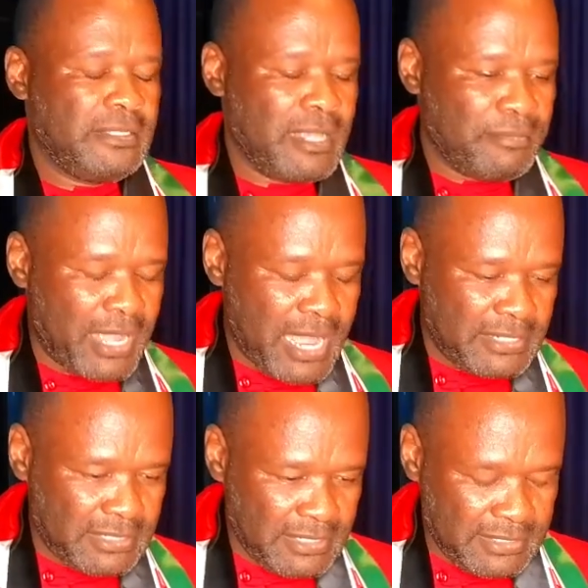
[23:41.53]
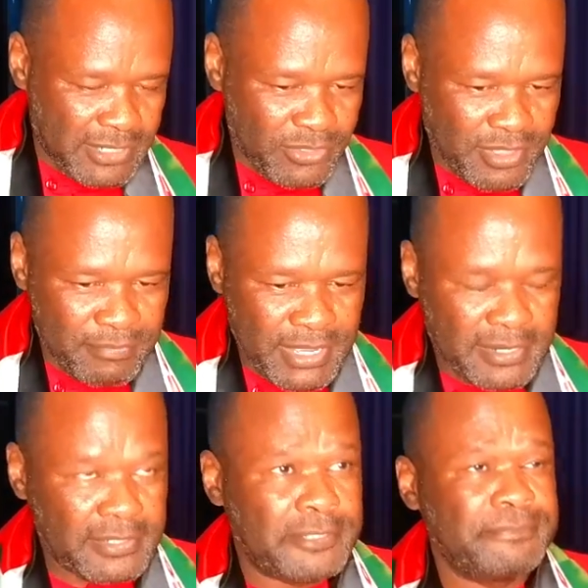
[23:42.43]
Some country in South
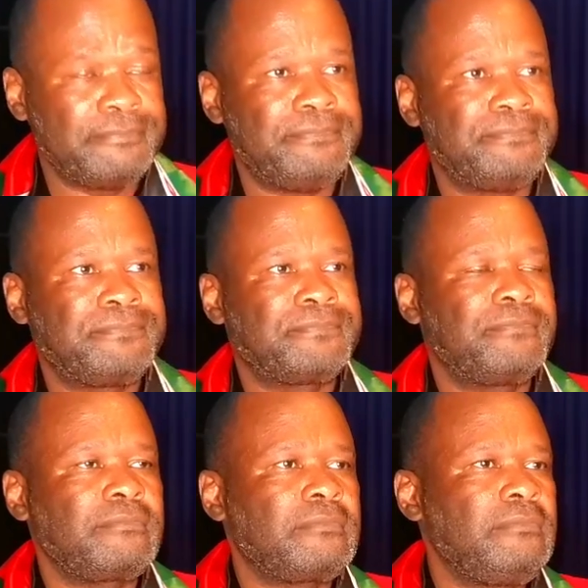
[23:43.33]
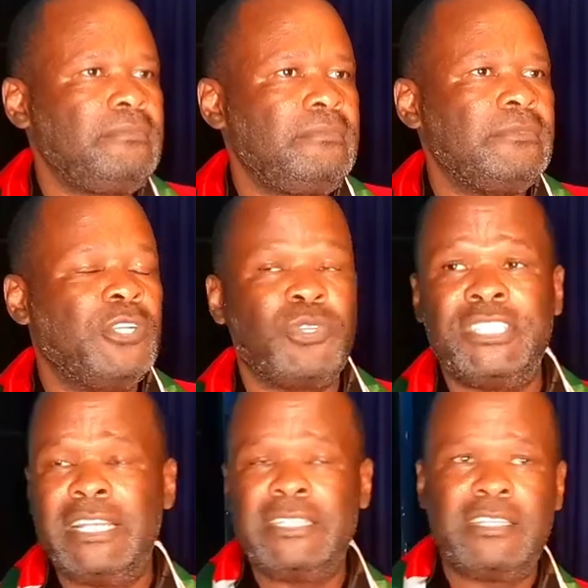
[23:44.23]
America, the
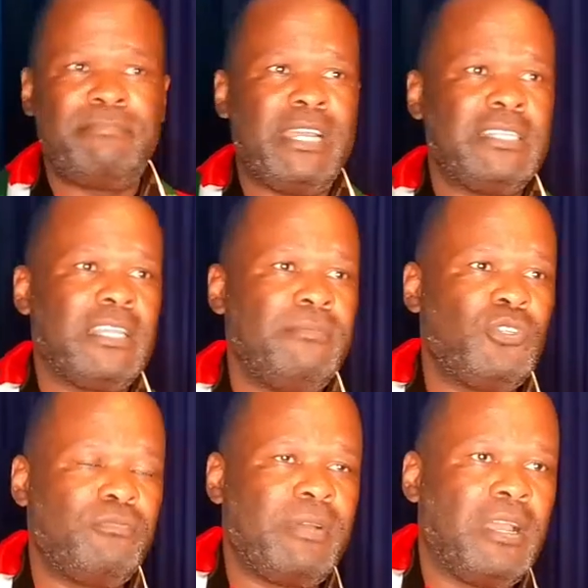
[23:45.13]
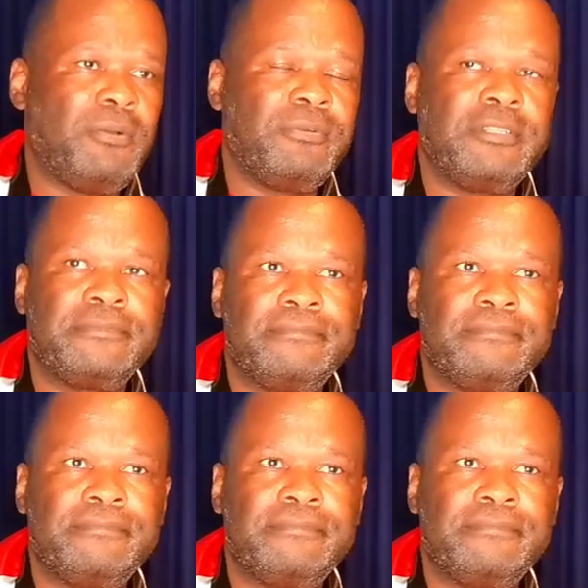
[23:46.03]
Socialist Party came to power.